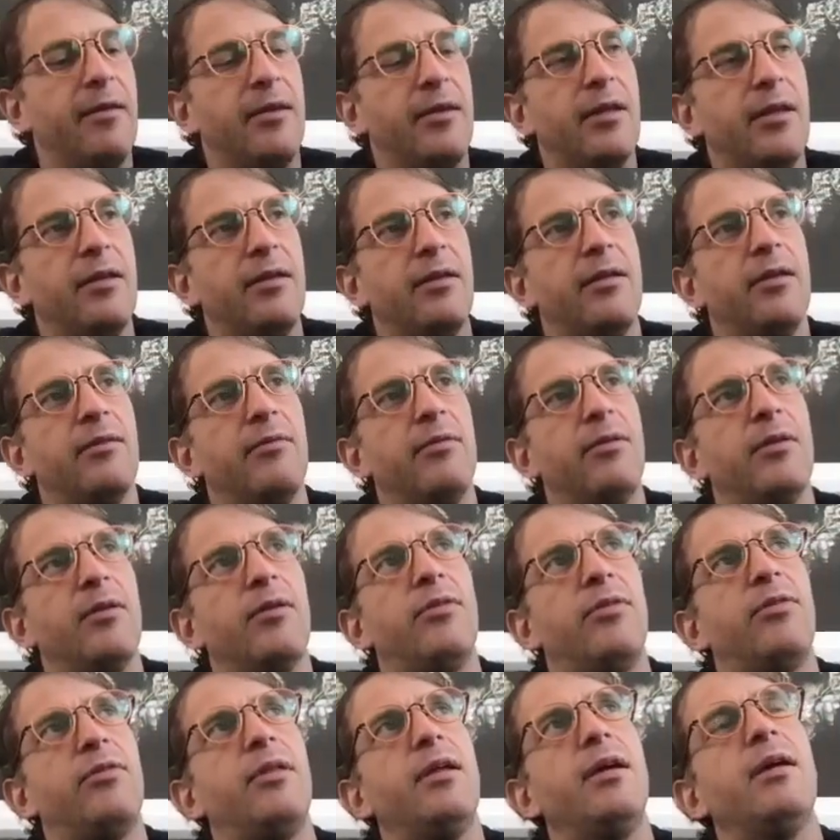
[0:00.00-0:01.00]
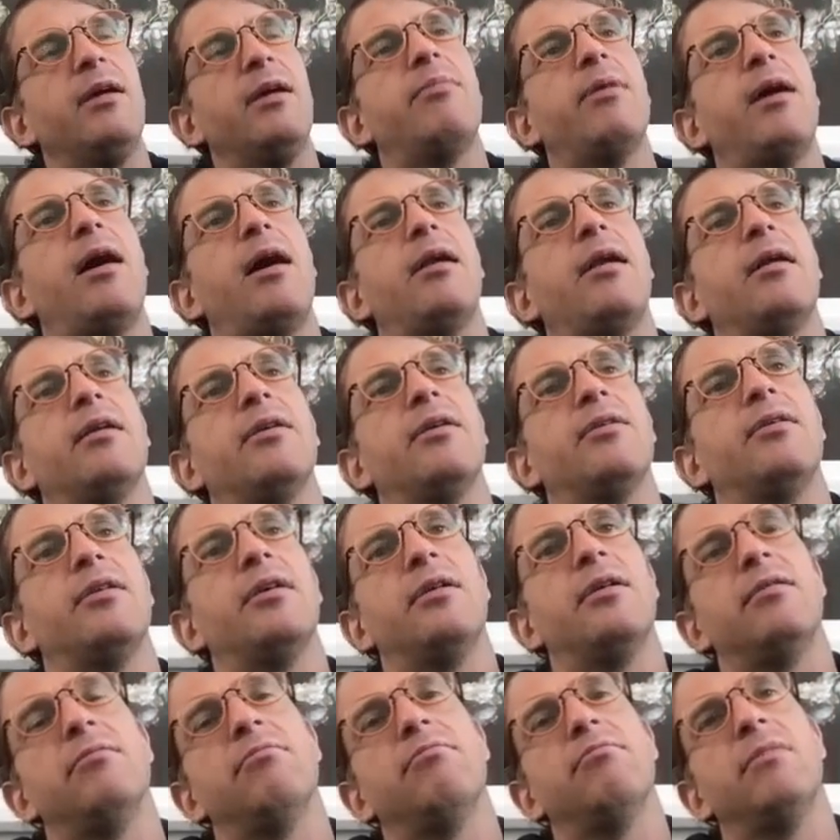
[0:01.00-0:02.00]
the, the the thing about it is
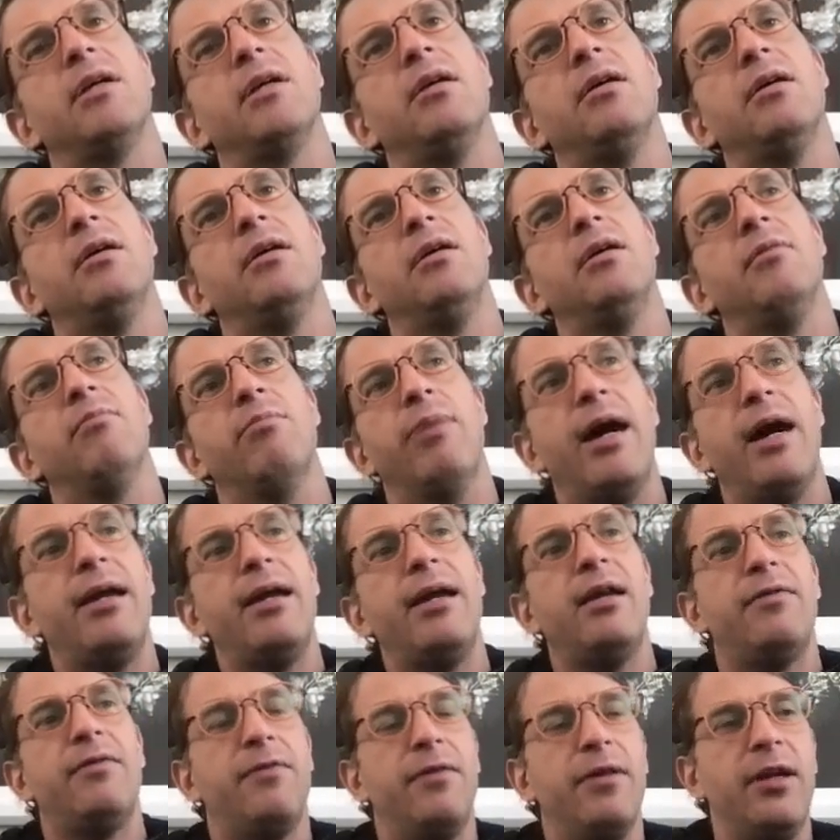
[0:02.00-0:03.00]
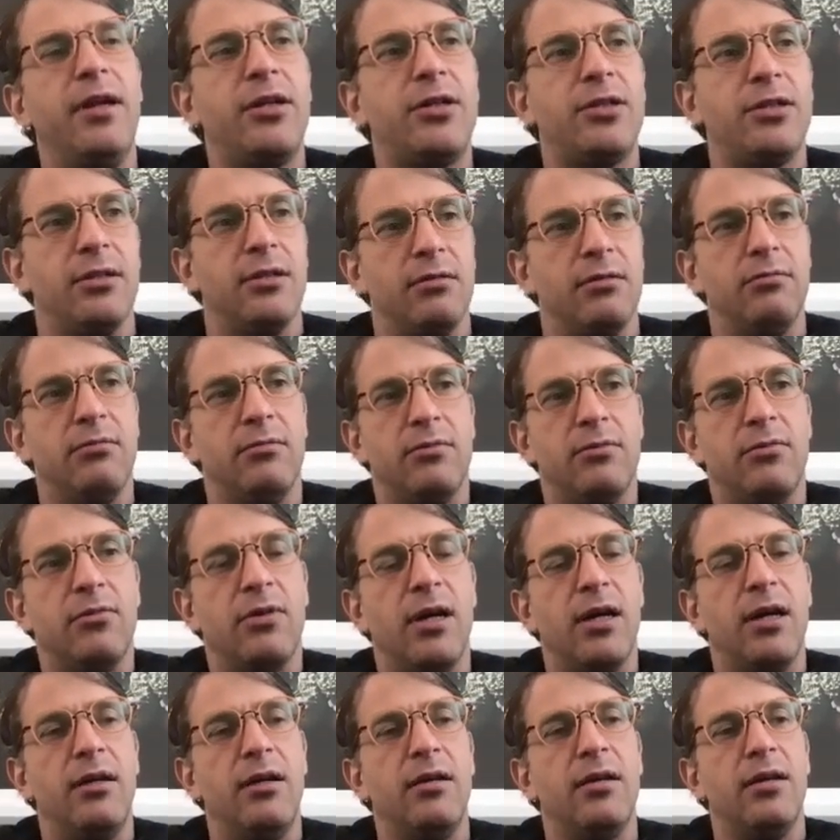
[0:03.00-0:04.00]
that by definition
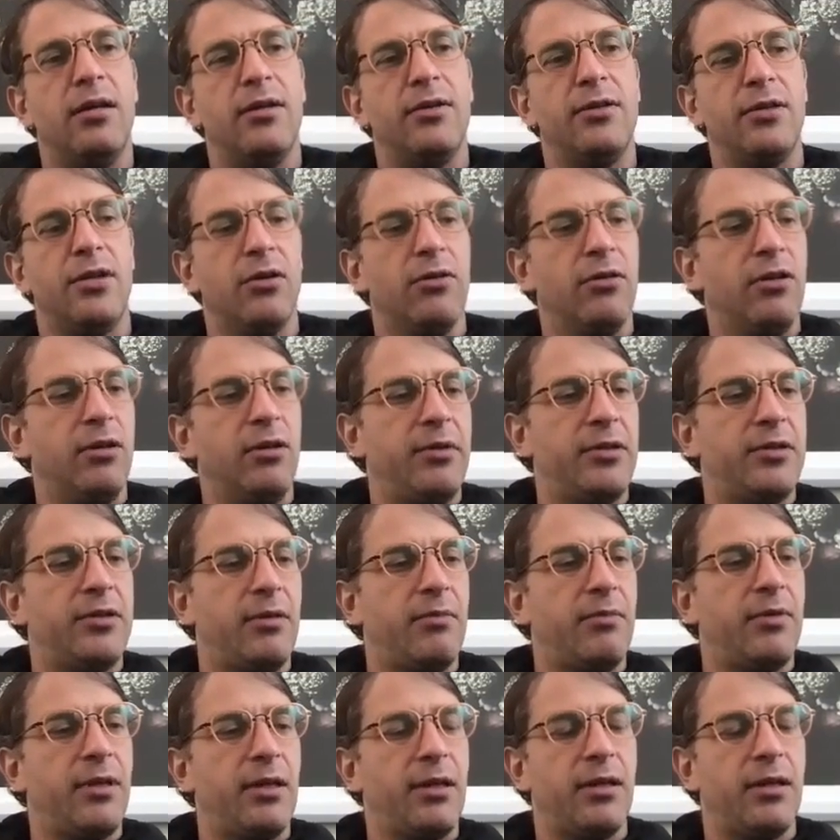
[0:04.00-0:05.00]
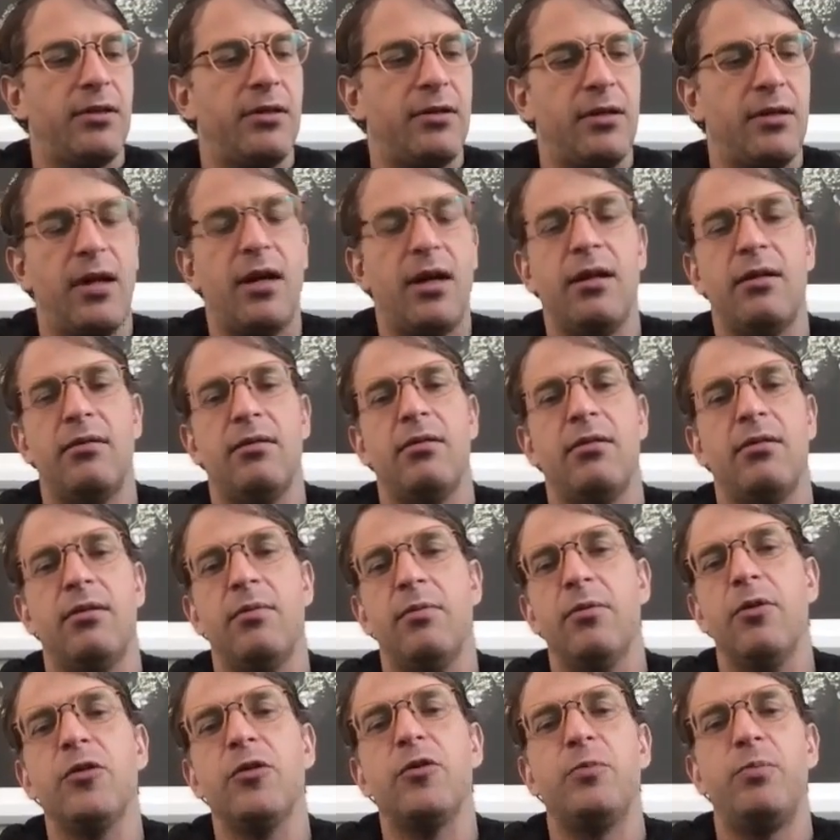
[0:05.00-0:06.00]
right it's going to be something that's not the
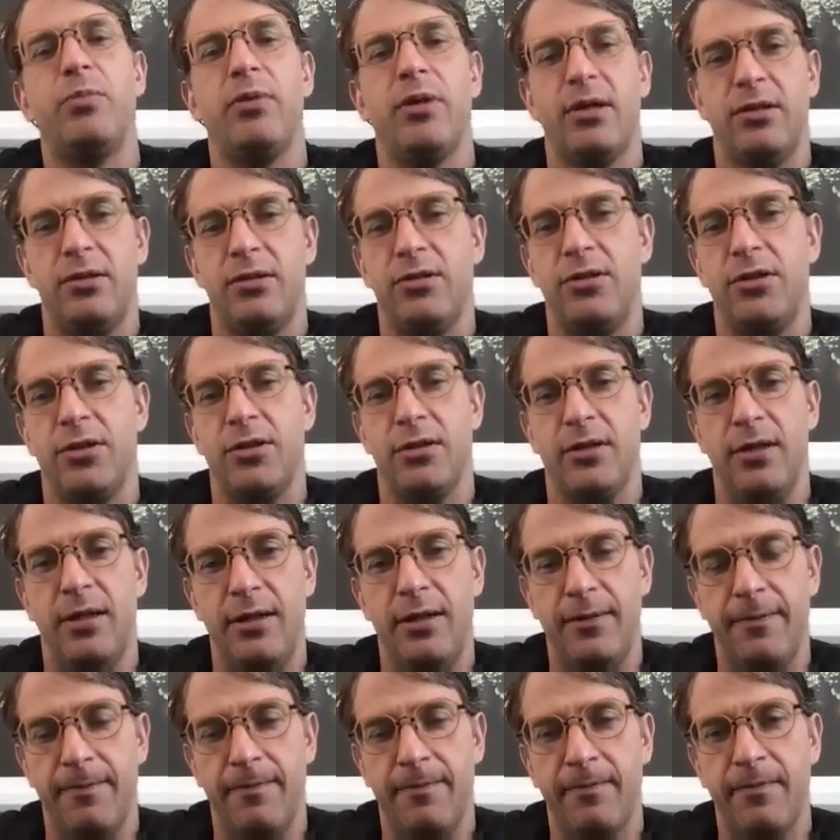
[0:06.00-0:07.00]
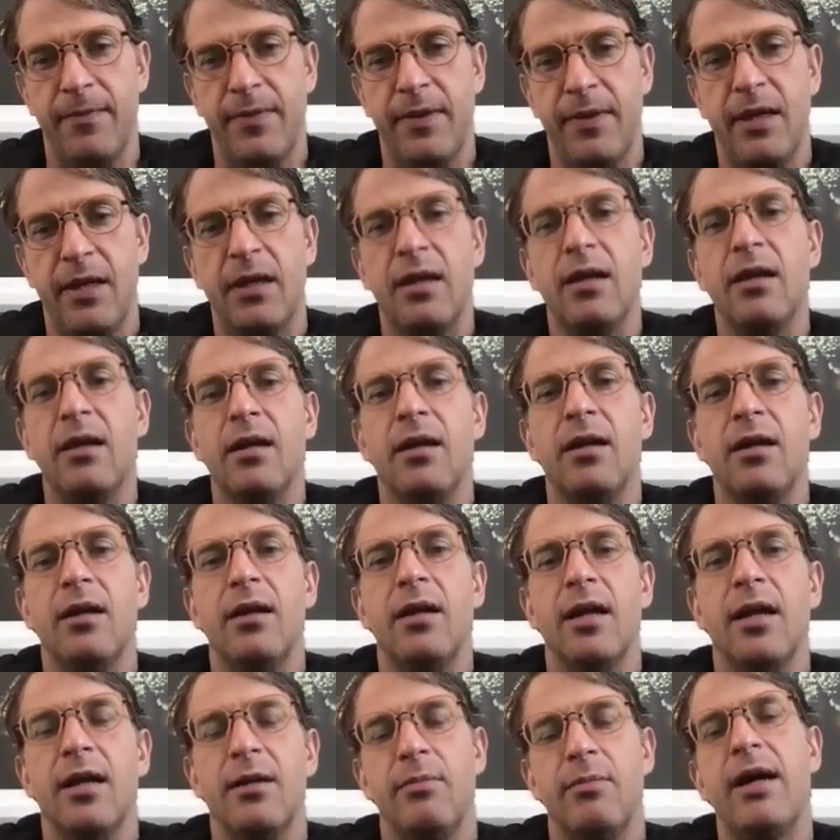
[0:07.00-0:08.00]
most pleasant journey
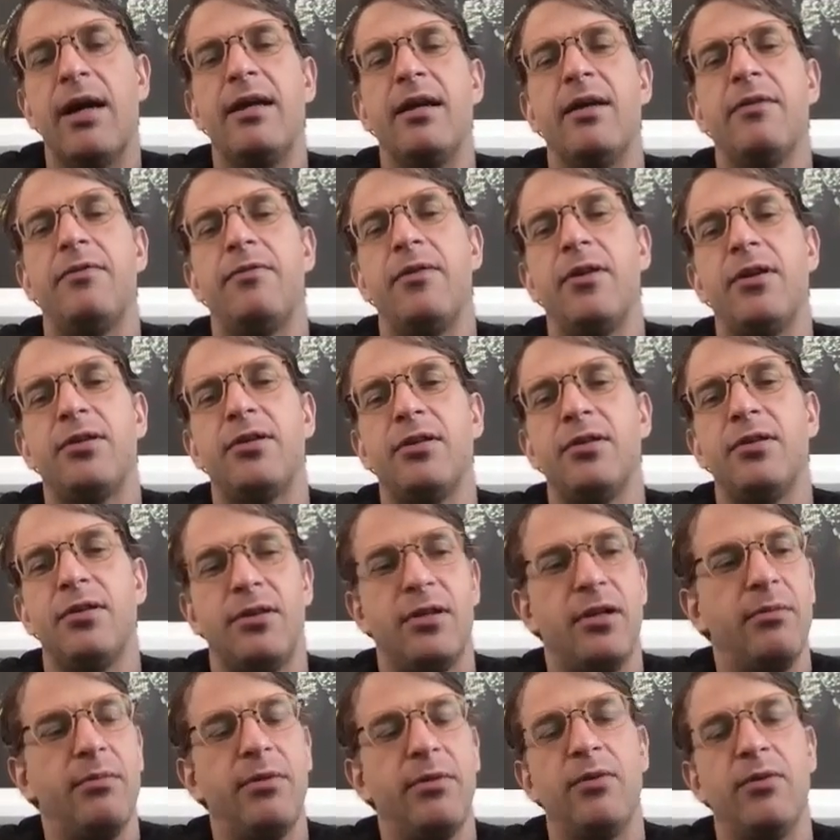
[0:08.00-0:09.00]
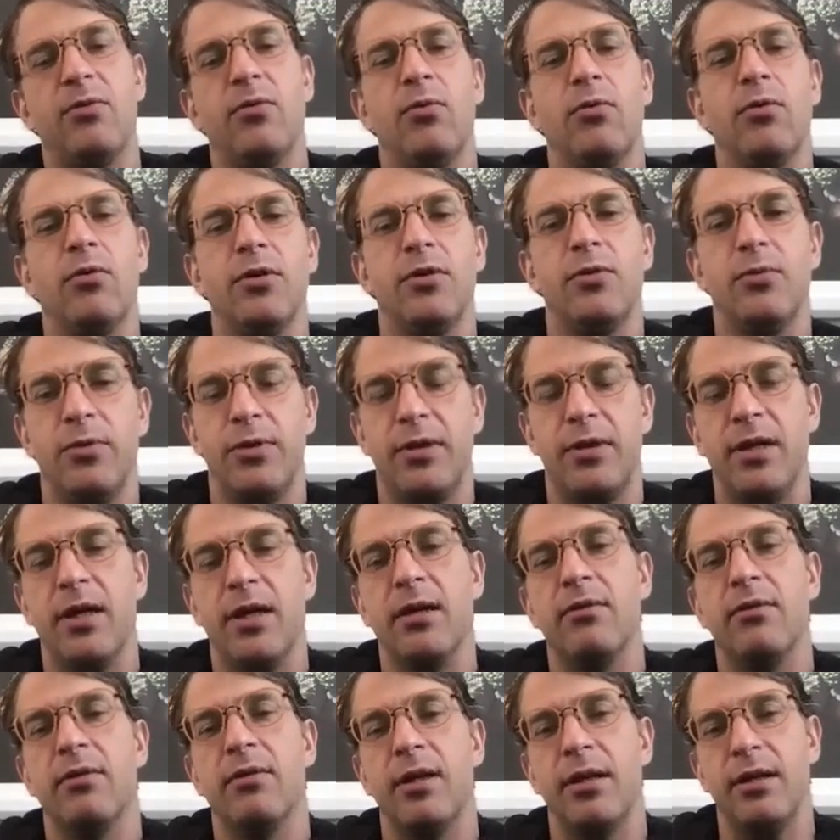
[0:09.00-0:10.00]
and by definition there's going to be rewards when you get
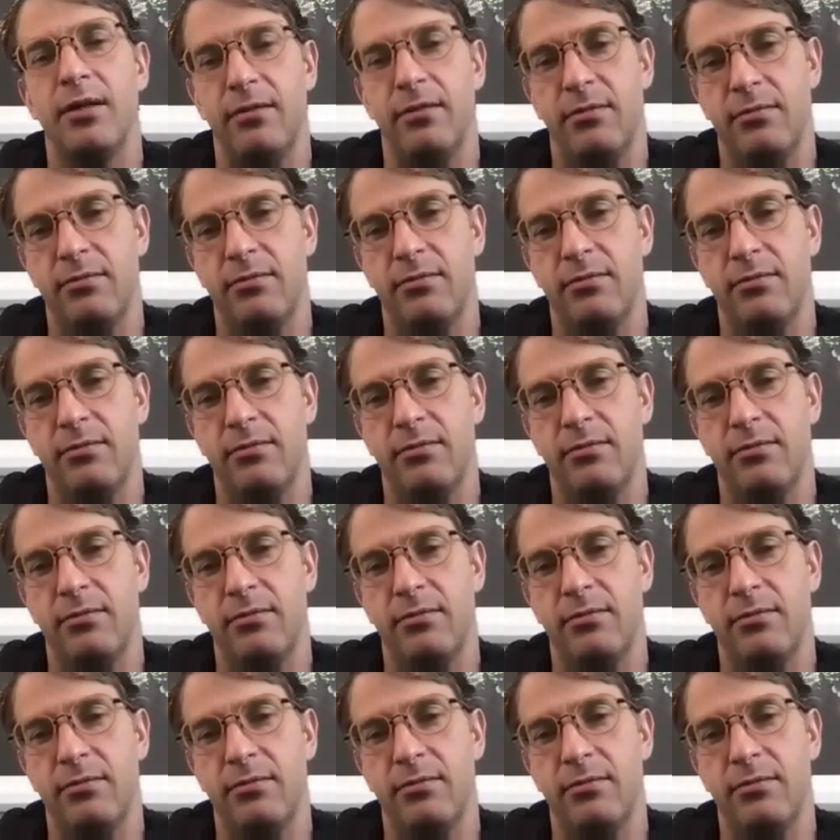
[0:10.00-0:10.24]
it right